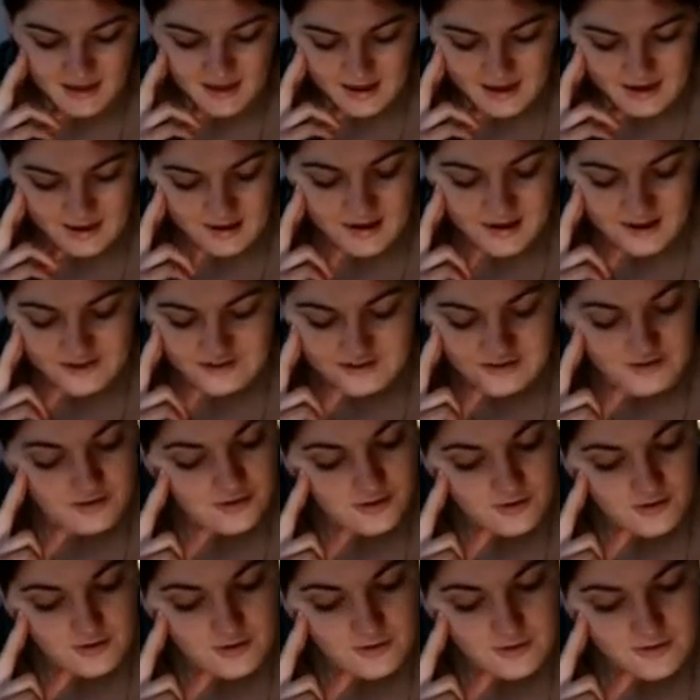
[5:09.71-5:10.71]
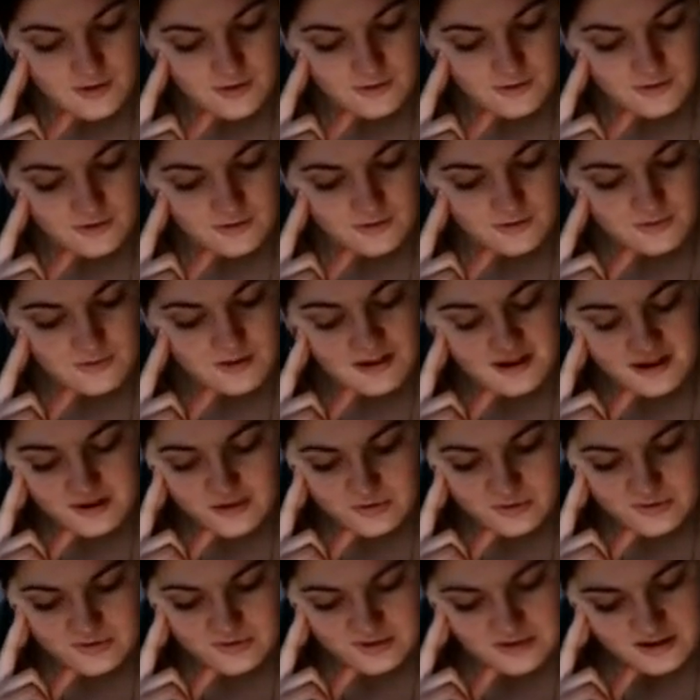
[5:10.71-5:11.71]
and I just thought that was really
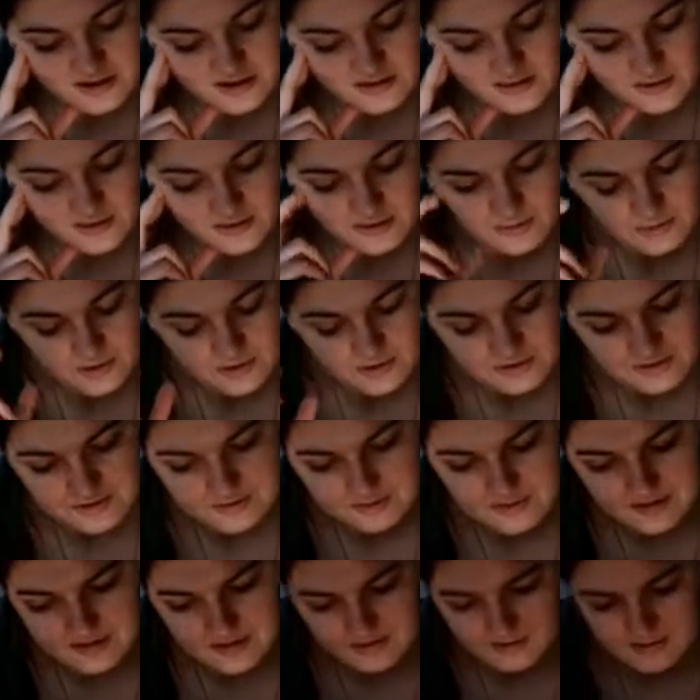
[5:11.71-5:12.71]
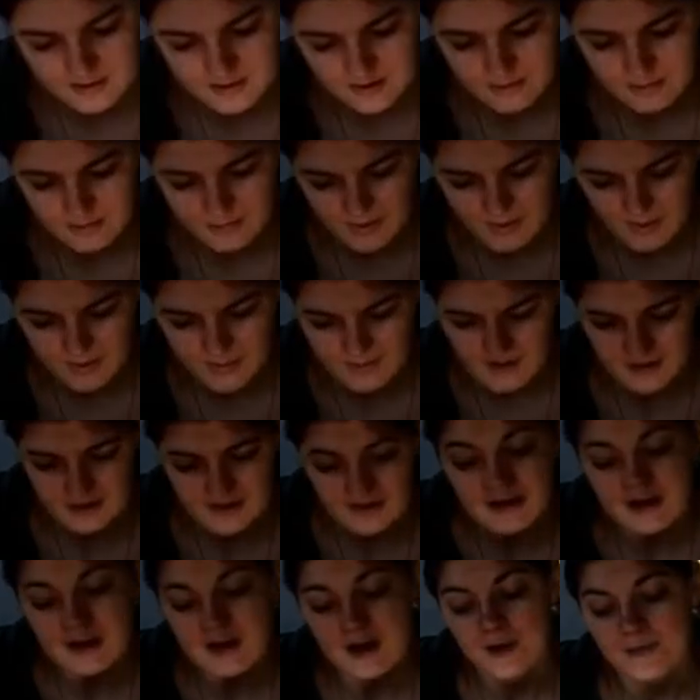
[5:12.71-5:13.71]
interesting so I wanted to make a video about
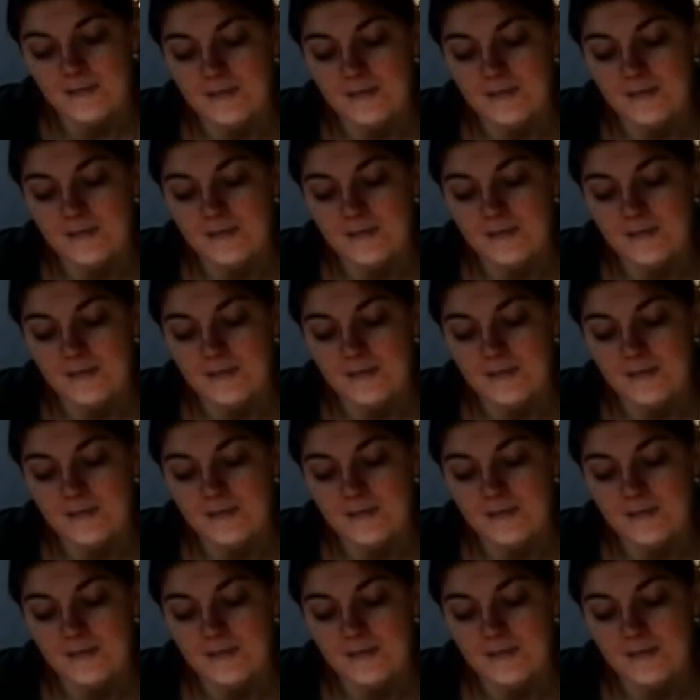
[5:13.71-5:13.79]
that